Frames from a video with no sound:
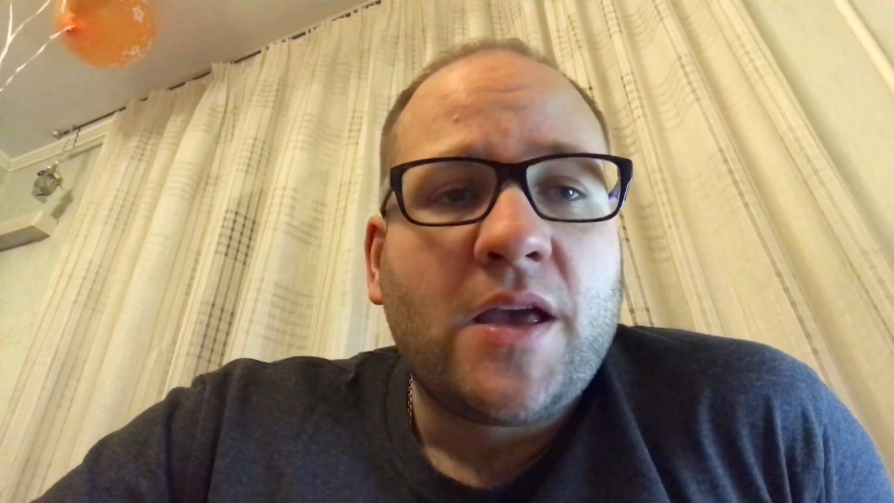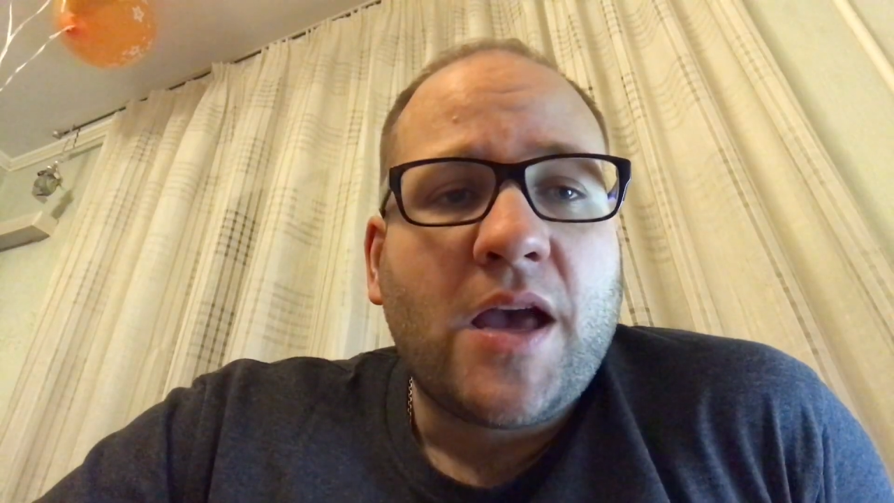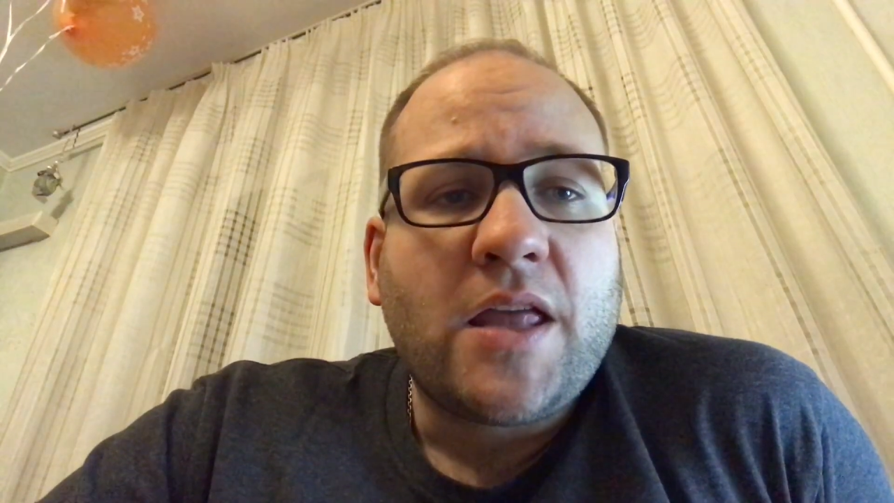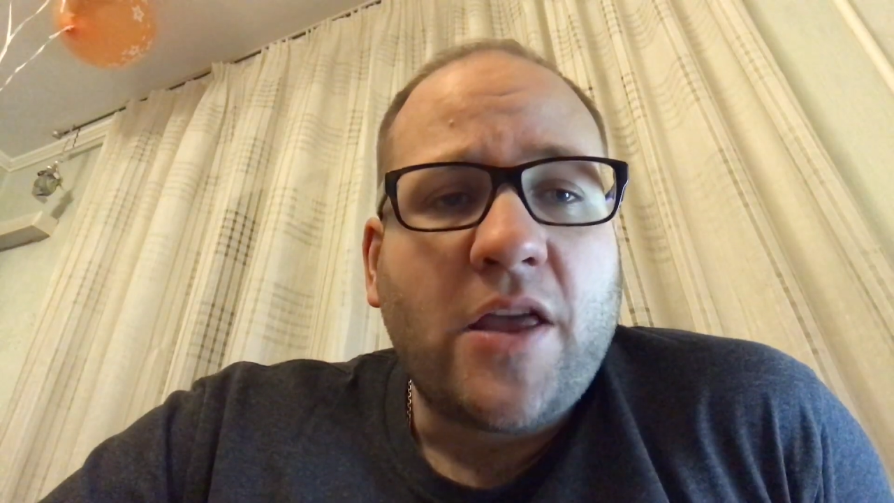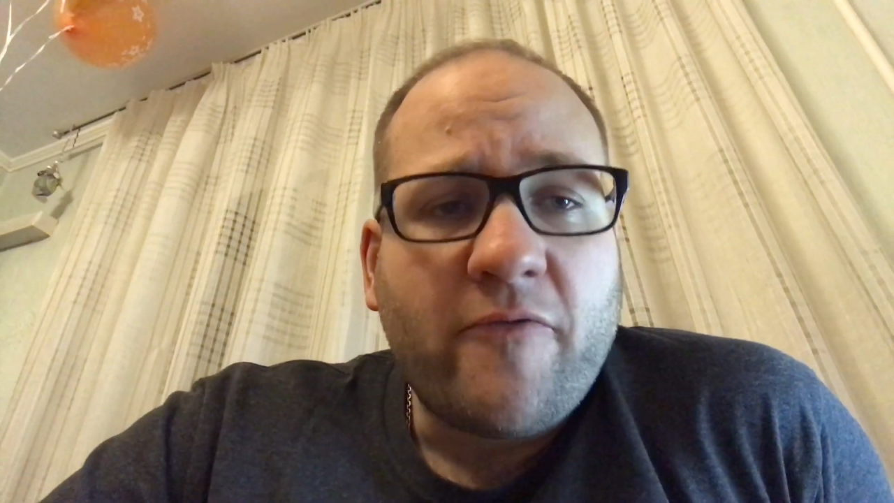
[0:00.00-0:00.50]

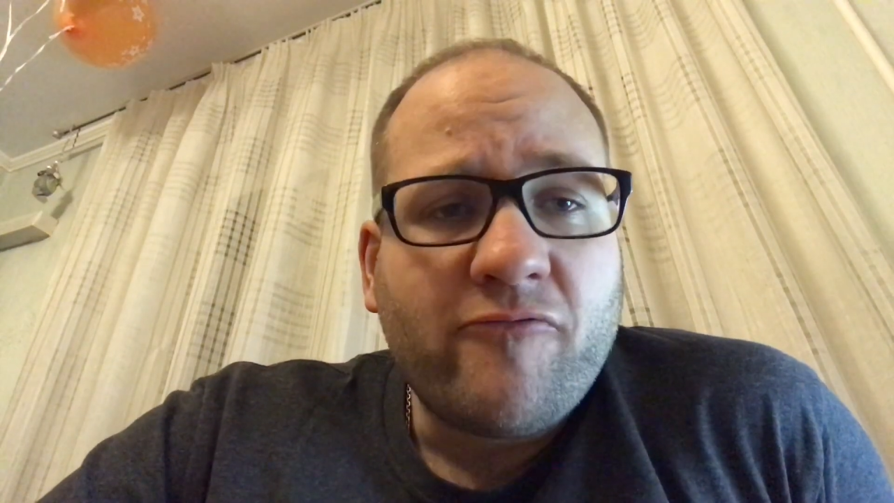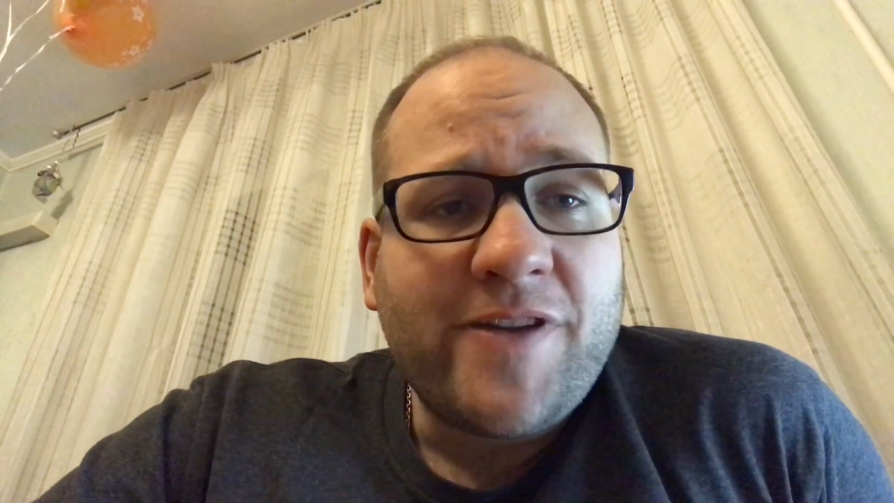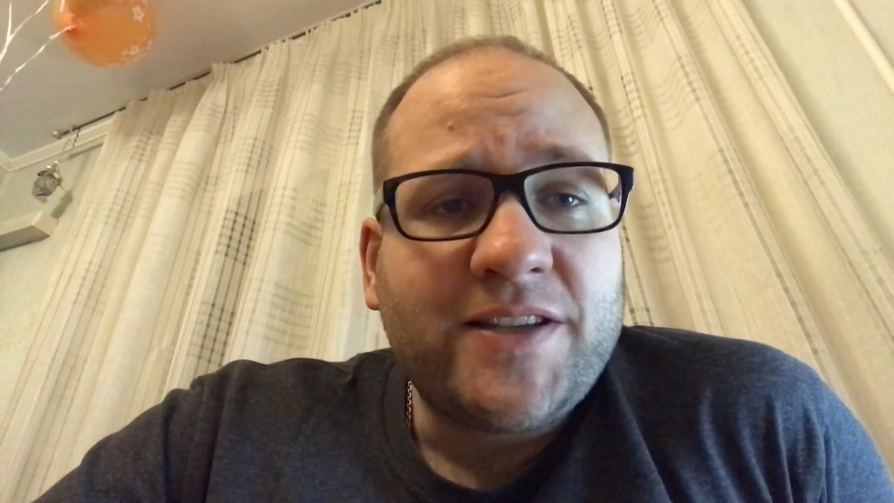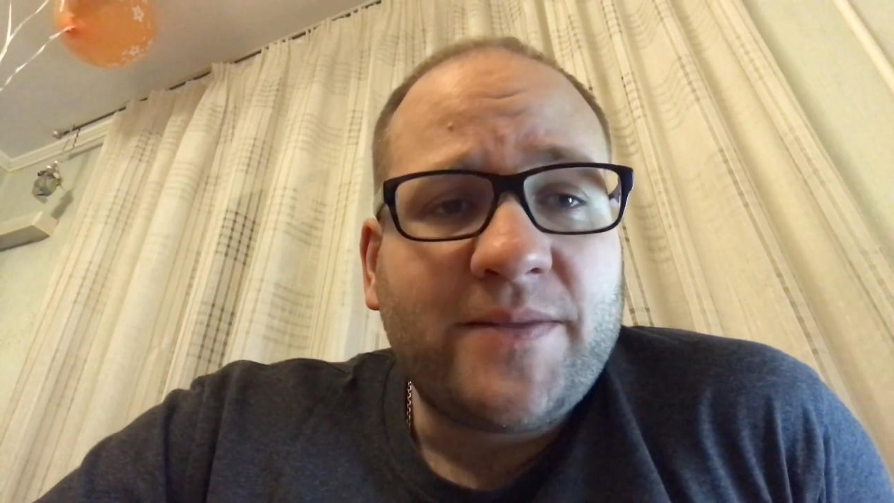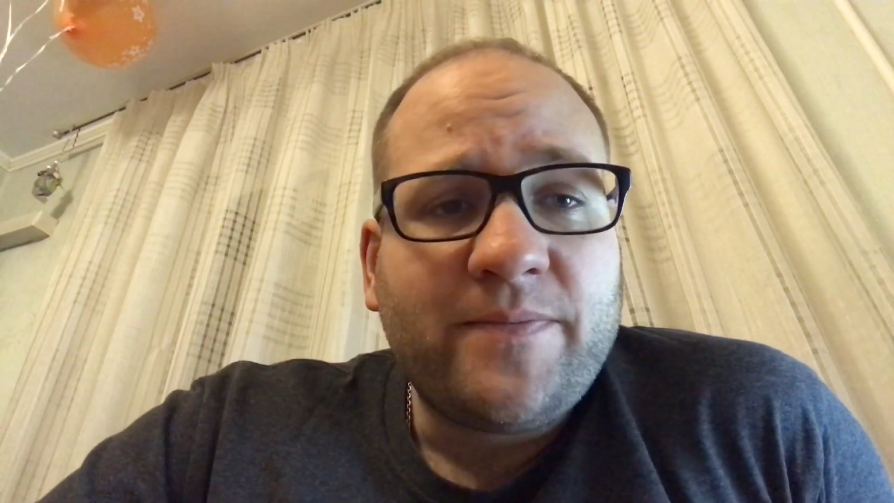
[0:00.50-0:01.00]
Another
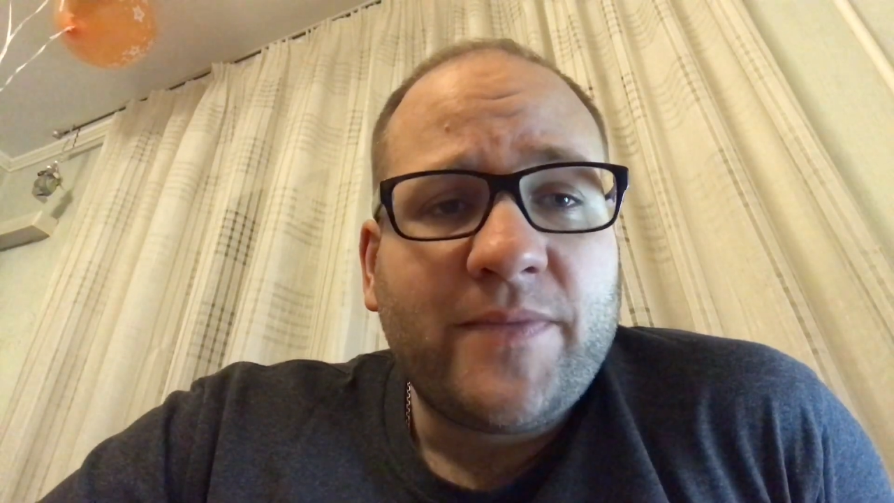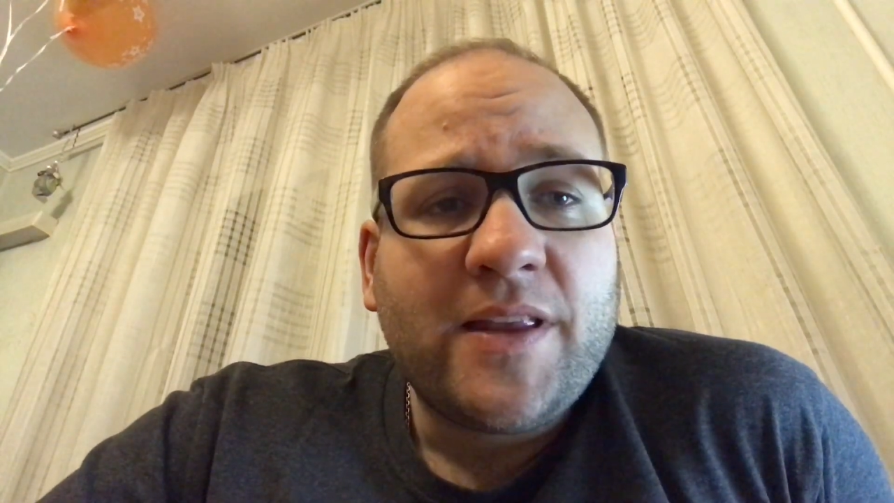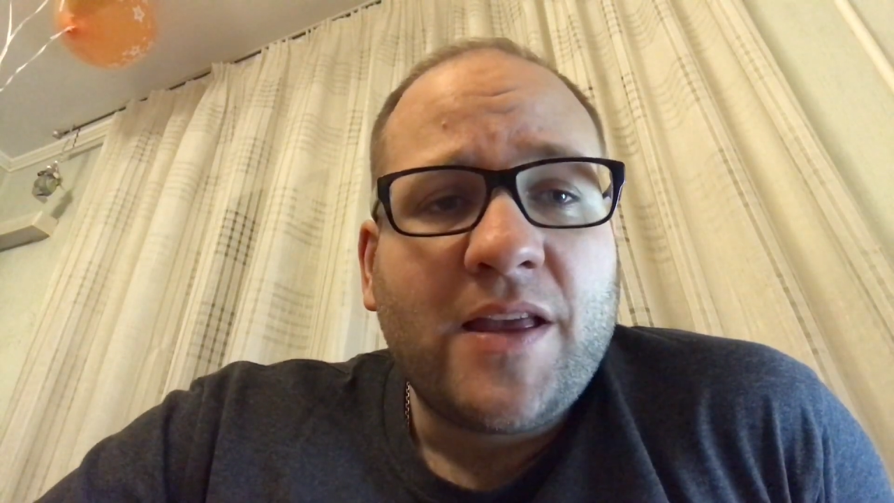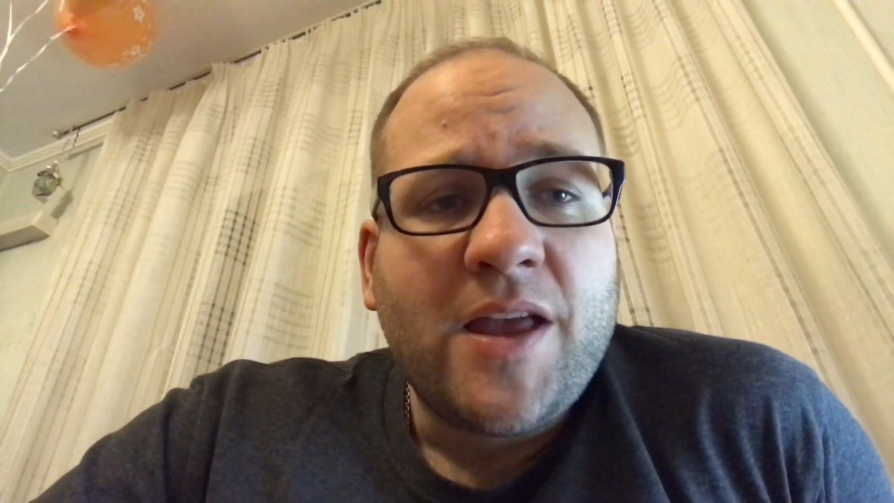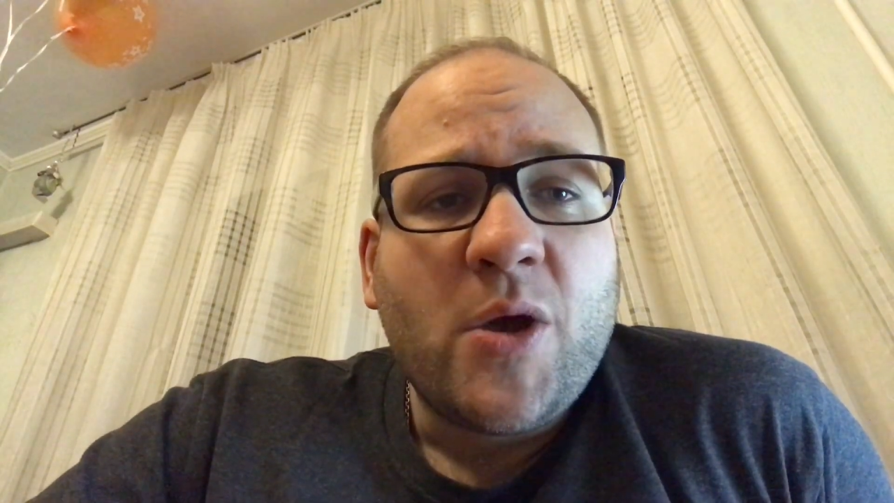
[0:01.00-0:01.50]
reason,
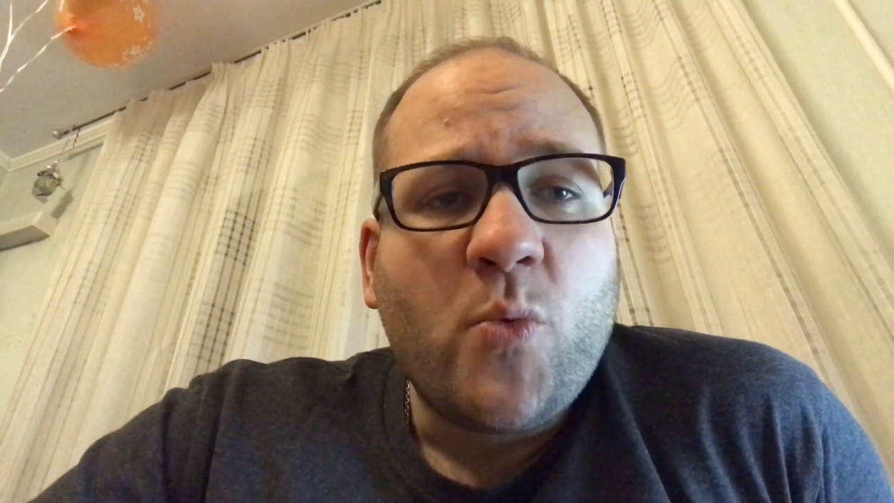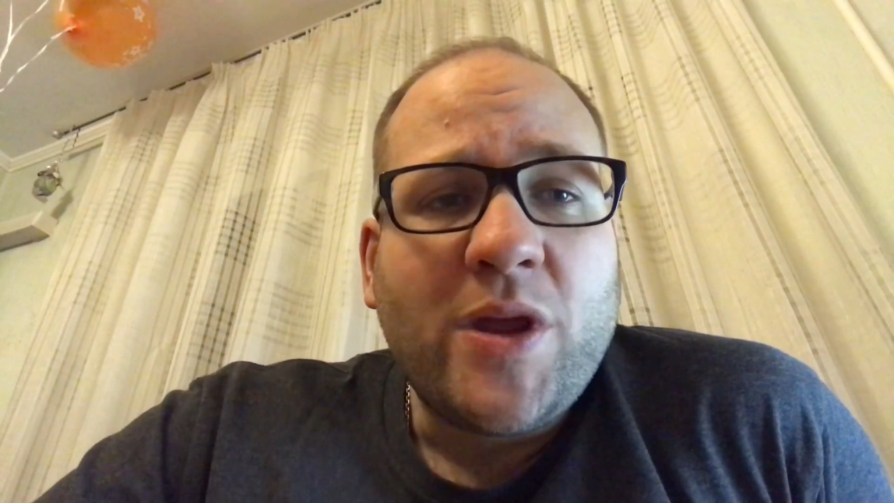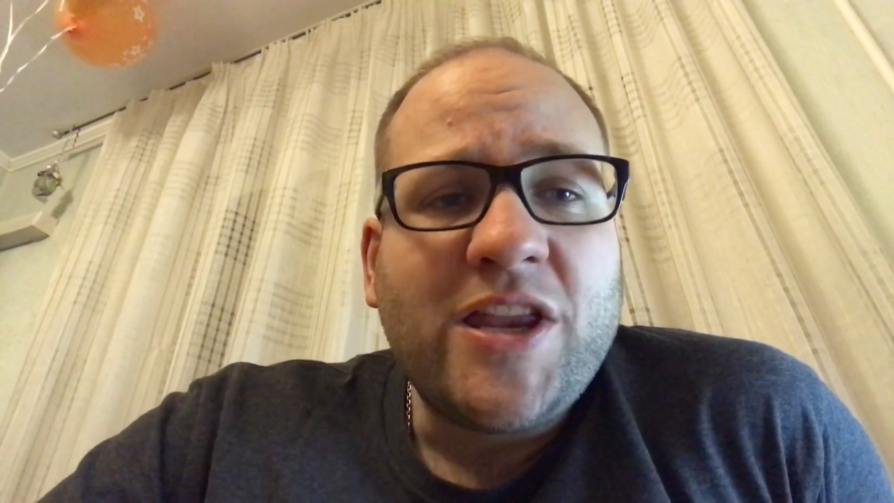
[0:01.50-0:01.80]
when